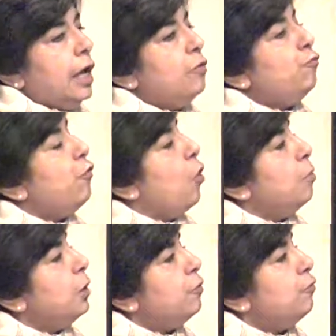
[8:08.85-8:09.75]

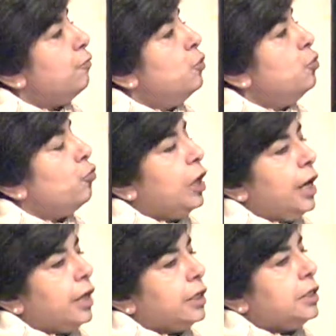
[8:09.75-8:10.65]
informal
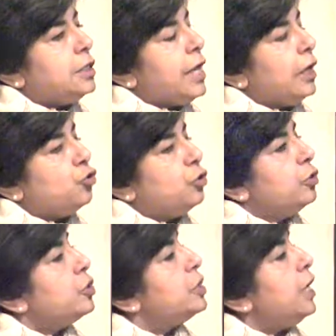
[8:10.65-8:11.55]
food-related
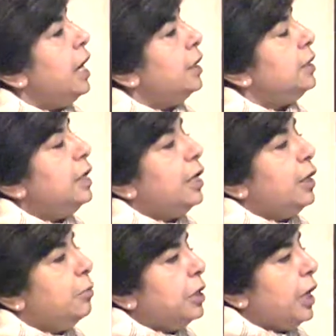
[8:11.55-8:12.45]
sectors in the
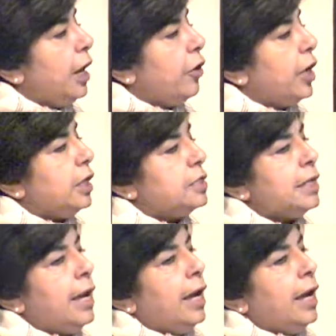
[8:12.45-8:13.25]
urban areas.